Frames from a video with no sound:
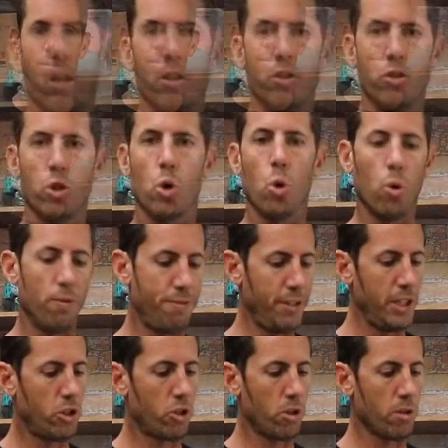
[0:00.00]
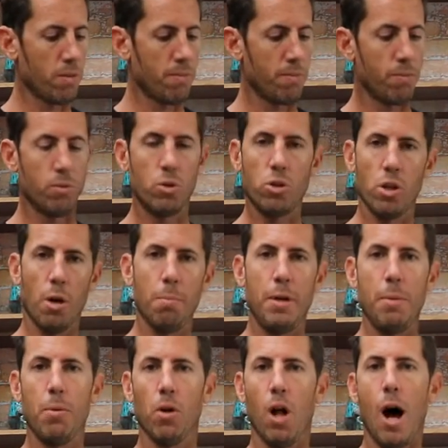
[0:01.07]
This is a cool feature. Some
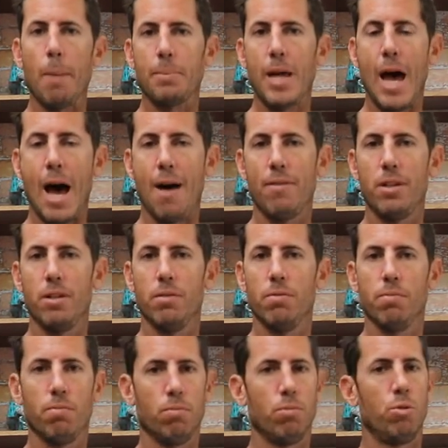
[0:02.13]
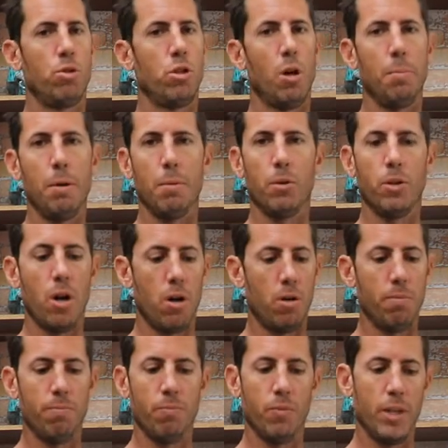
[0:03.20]
people opt to have it, some people
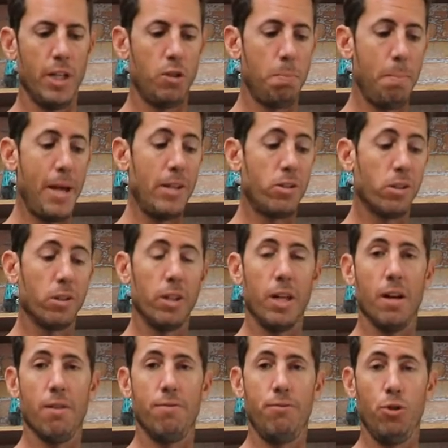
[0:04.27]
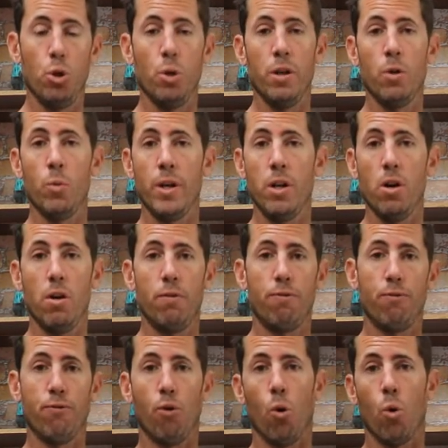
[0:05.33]
don't. It's basically a viewing window
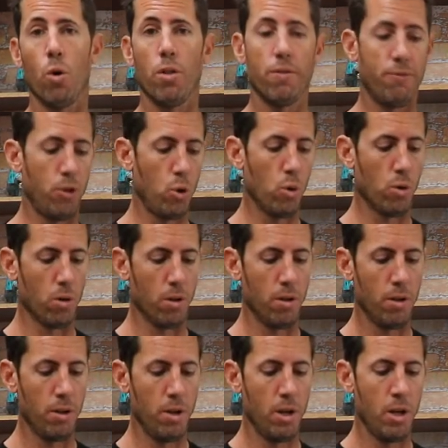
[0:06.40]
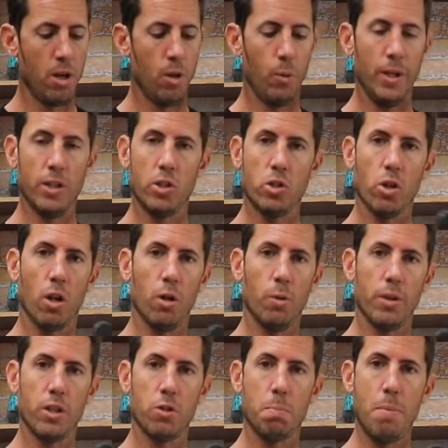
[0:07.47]
for the fuel. We install it
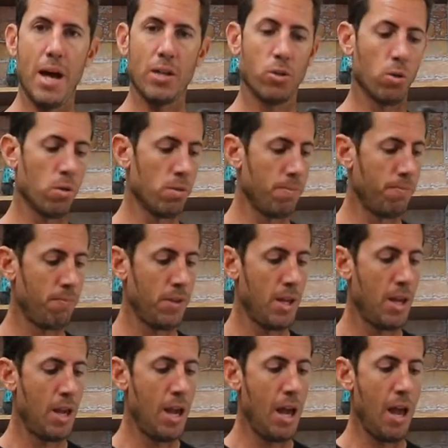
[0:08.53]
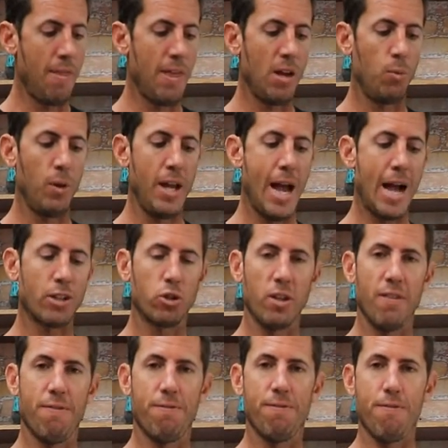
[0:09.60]
with this bezel. And then we
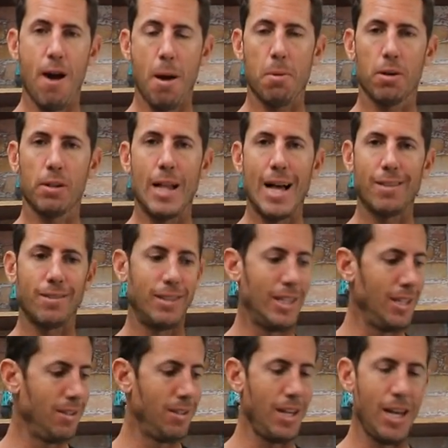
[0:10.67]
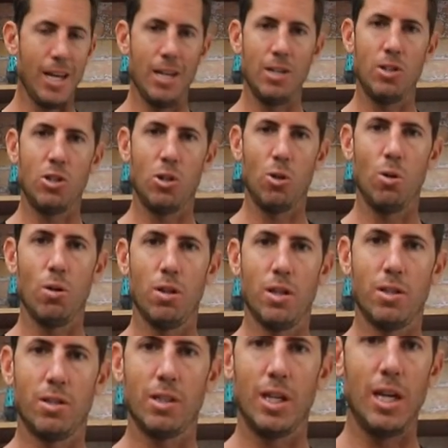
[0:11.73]
actually fiberglass these into the
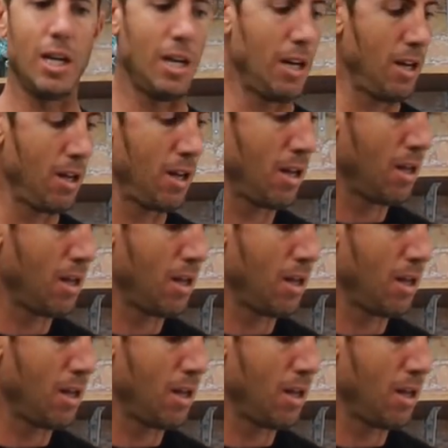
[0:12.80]
ski